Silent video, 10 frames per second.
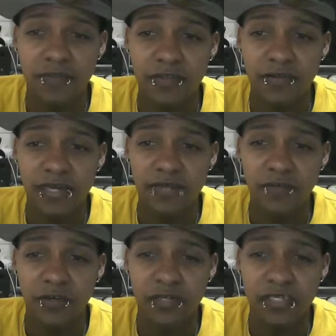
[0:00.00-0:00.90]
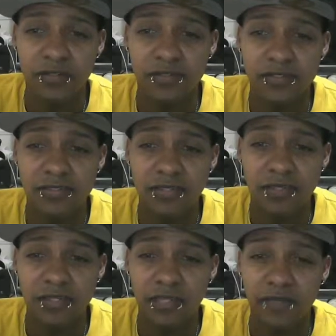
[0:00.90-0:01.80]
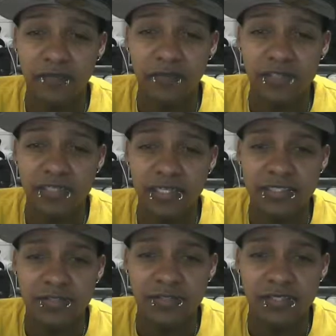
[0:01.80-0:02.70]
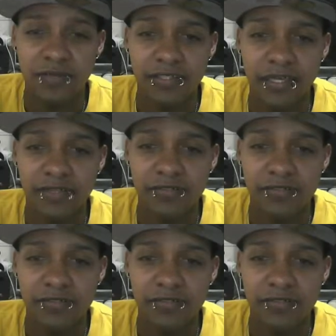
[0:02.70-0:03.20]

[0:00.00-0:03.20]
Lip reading: you're not converting, it's going to be like your first license or something like that,